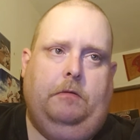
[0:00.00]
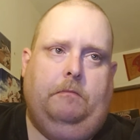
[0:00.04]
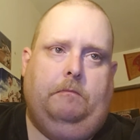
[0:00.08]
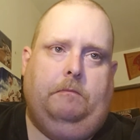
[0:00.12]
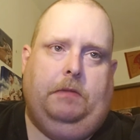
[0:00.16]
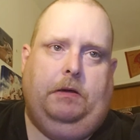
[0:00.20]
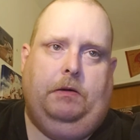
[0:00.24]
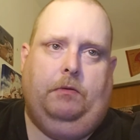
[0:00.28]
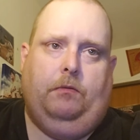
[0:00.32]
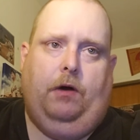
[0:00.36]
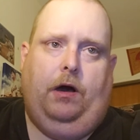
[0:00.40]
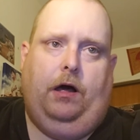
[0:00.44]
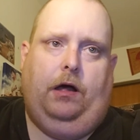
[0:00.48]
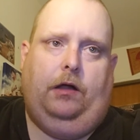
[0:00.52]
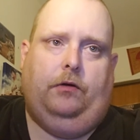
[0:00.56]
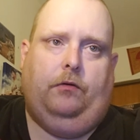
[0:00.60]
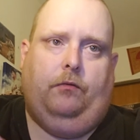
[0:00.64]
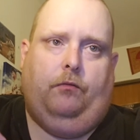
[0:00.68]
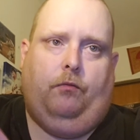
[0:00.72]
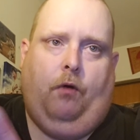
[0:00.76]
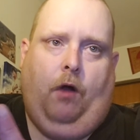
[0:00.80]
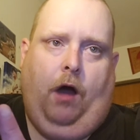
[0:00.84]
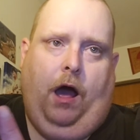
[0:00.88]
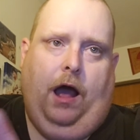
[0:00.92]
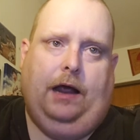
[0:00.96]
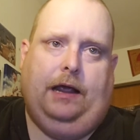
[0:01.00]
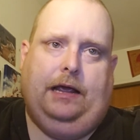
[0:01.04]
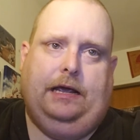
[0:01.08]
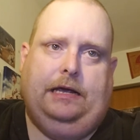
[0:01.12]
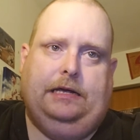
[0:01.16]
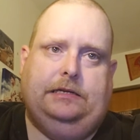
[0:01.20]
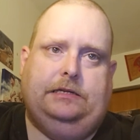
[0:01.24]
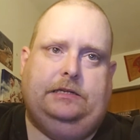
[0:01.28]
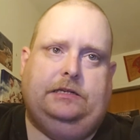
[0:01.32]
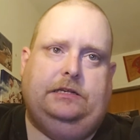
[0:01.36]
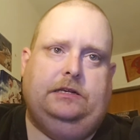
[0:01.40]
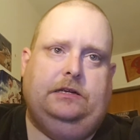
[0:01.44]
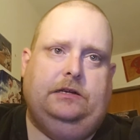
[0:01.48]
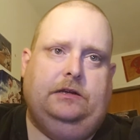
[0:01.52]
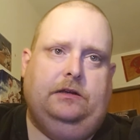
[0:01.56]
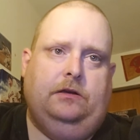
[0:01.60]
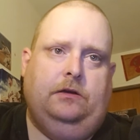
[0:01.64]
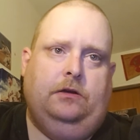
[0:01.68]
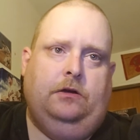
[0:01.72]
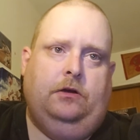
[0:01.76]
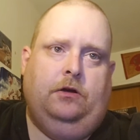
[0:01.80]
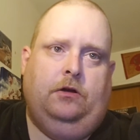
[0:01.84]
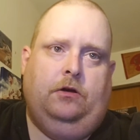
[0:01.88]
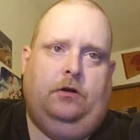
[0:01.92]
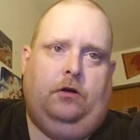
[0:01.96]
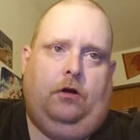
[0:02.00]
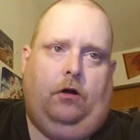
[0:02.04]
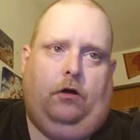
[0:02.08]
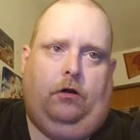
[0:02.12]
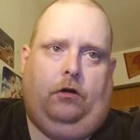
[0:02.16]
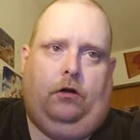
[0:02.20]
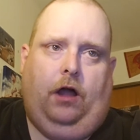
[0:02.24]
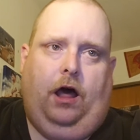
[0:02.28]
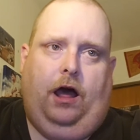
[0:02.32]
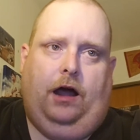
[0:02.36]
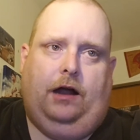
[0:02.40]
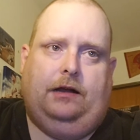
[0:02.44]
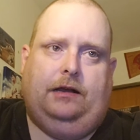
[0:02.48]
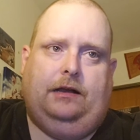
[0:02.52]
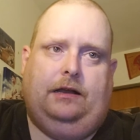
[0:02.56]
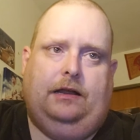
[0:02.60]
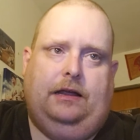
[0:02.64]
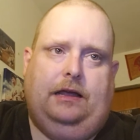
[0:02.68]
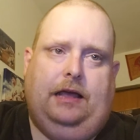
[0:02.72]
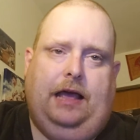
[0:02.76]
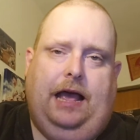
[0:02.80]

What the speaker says: Meanwhile, the Rockies are locked,